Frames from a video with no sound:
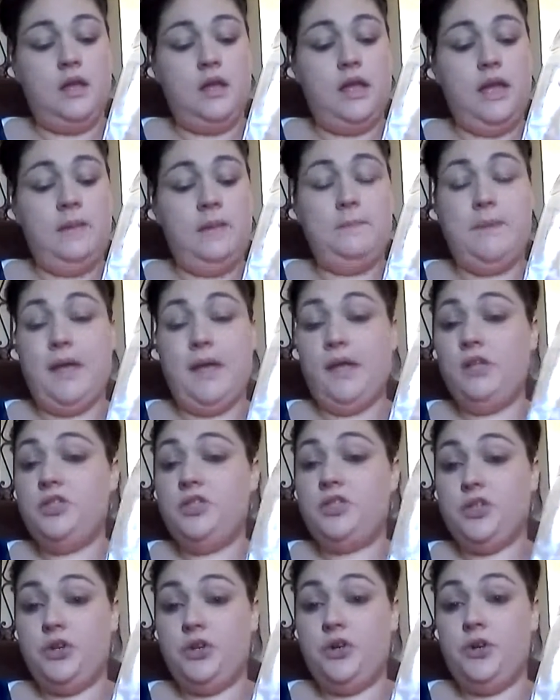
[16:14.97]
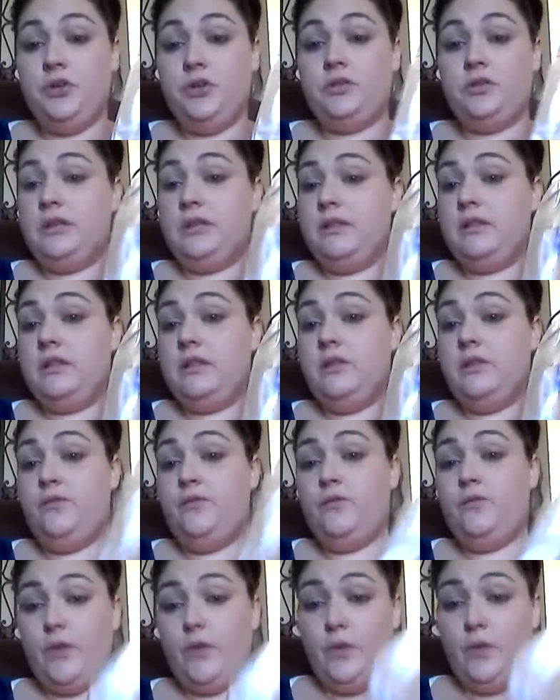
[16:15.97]
and make sure that the
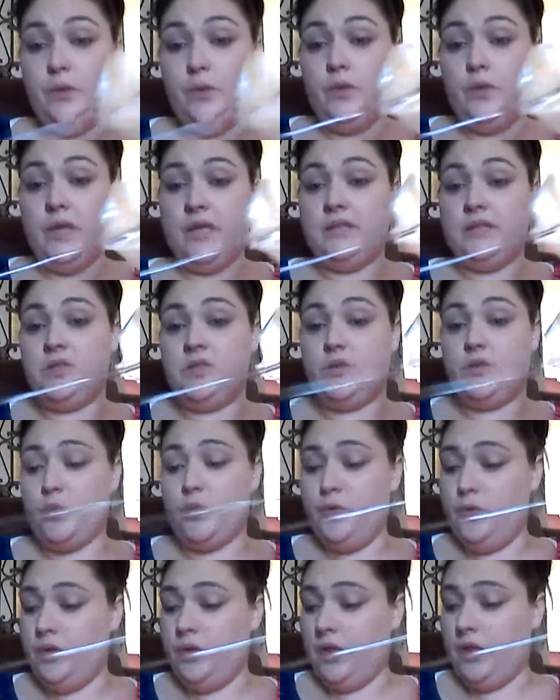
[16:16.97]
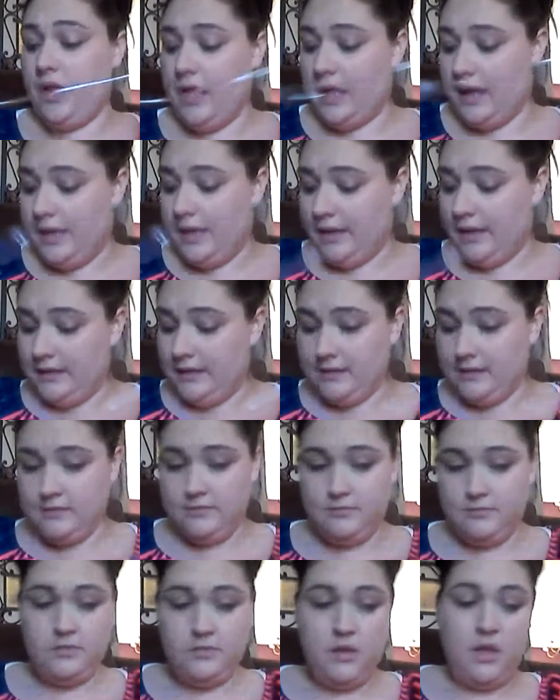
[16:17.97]
food is through the line.
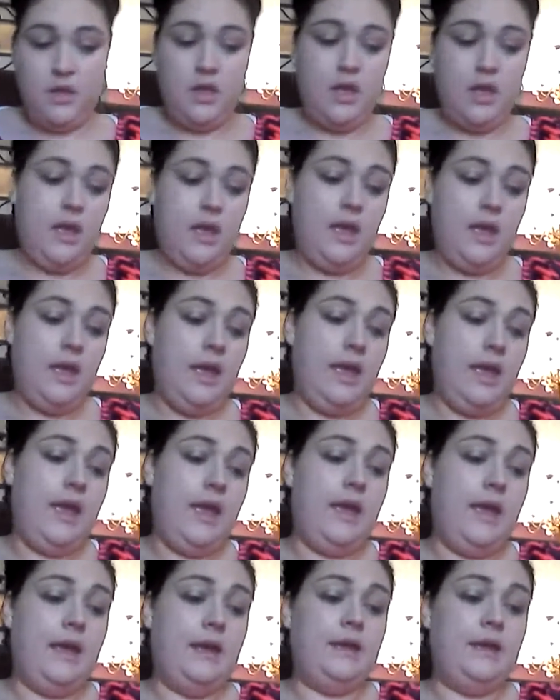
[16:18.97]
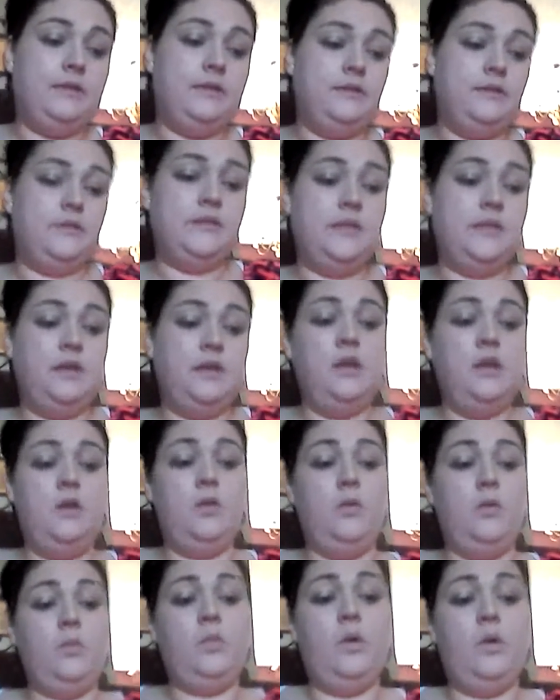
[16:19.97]
And
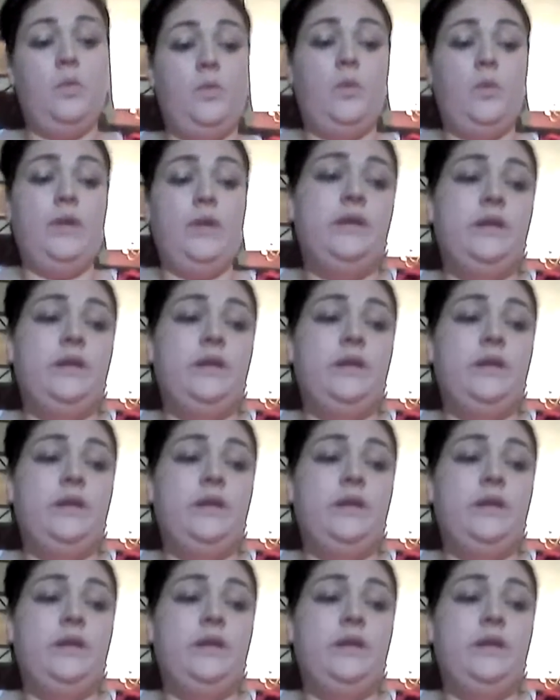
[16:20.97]
what we